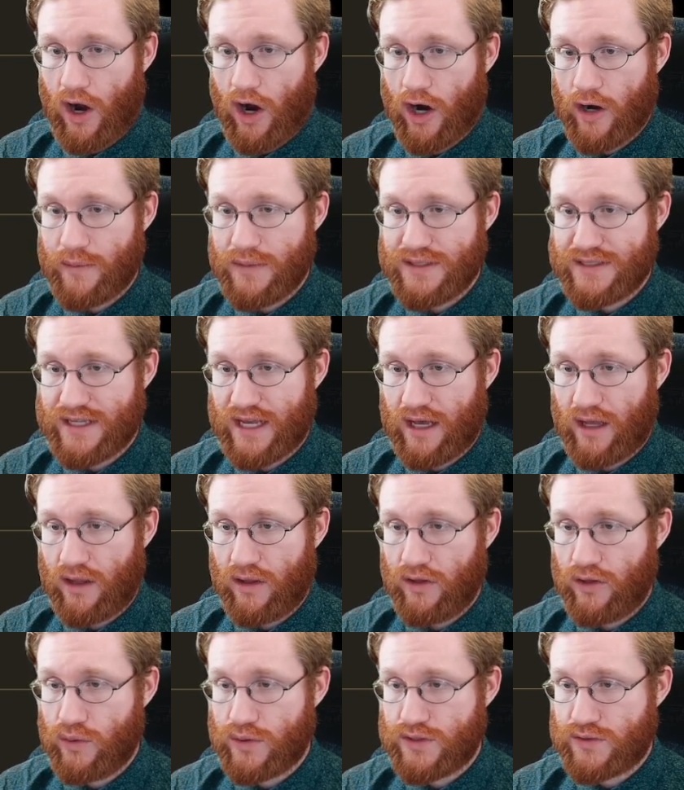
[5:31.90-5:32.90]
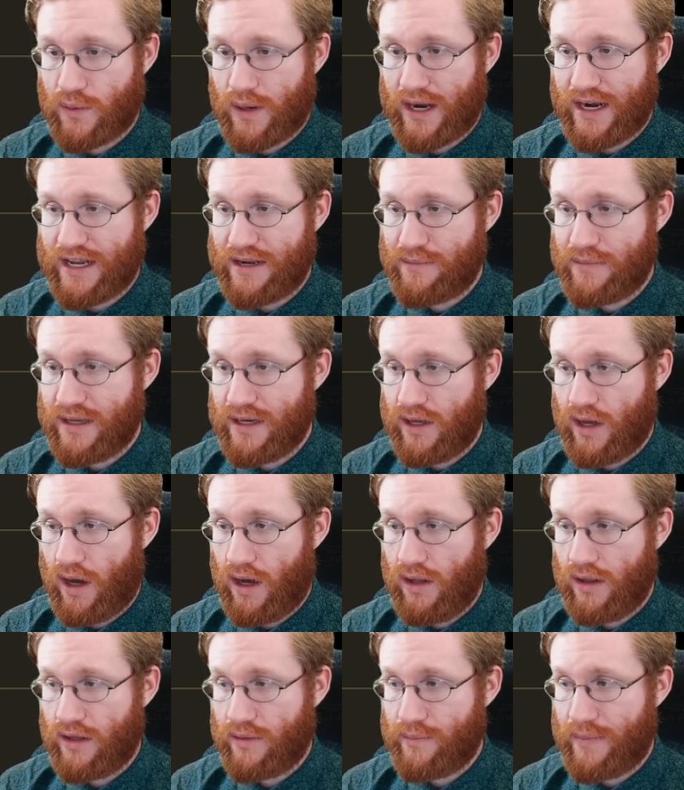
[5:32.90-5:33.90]
Armazel, who was riding
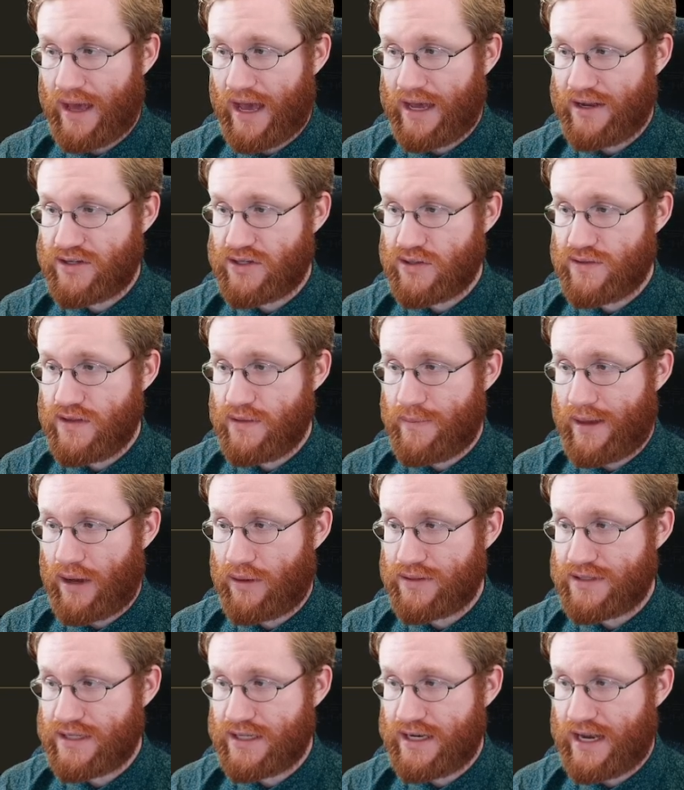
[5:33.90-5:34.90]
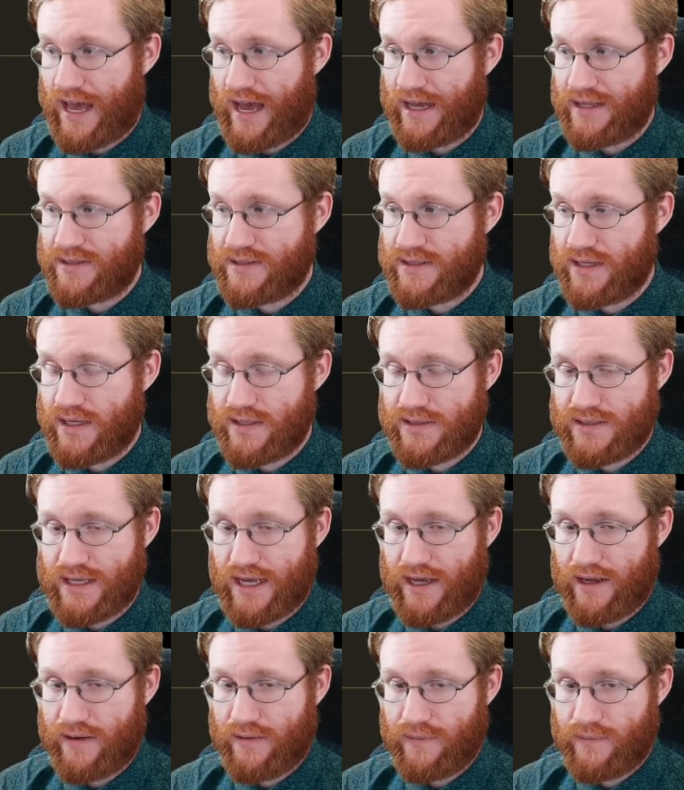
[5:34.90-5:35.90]
mid-column, entered the mountain at
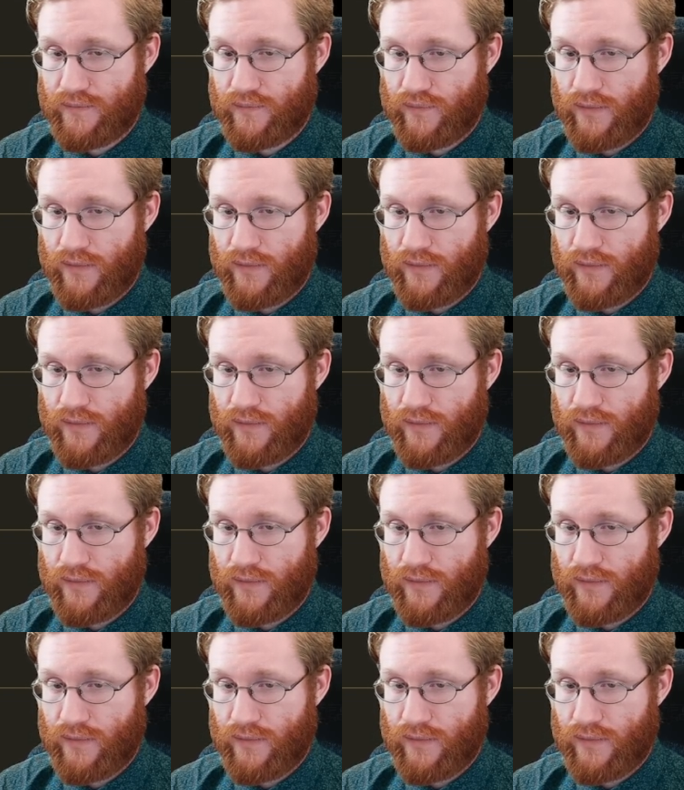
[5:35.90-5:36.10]
sunset.